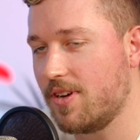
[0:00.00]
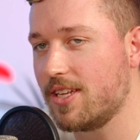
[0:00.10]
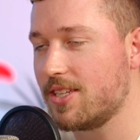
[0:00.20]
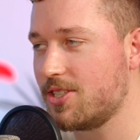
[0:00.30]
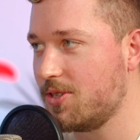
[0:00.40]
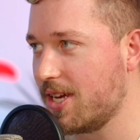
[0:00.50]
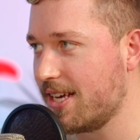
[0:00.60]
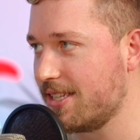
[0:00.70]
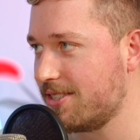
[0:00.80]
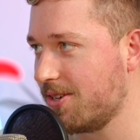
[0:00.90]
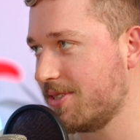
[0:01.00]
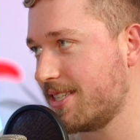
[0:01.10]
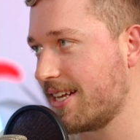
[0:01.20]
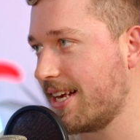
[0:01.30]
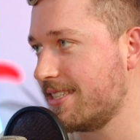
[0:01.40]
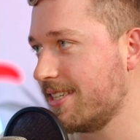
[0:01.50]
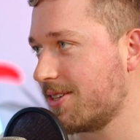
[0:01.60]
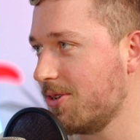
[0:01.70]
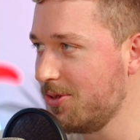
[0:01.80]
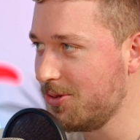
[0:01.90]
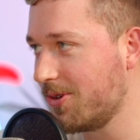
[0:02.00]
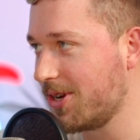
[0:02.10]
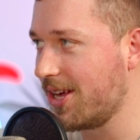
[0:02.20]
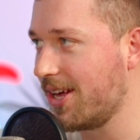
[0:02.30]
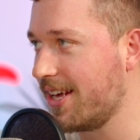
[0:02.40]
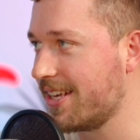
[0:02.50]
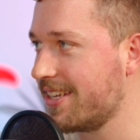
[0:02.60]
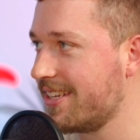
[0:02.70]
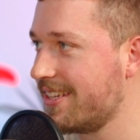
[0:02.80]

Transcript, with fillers: you've only done it two days, so it's the classic, Oh, we're at a high.